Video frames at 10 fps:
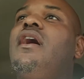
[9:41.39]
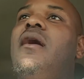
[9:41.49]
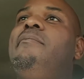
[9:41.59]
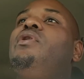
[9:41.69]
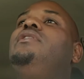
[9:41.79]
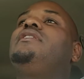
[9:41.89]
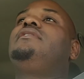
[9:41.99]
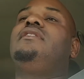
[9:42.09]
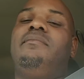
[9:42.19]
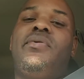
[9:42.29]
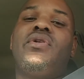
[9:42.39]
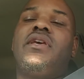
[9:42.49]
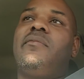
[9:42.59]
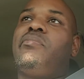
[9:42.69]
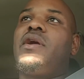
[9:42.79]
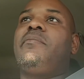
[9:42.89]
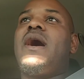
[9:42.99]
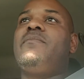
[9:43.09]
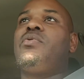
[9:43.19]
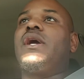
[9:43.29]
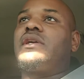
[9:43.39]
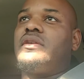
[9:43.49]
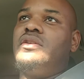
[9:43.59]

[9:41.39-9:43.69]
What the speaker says: I'm building it brick by brick.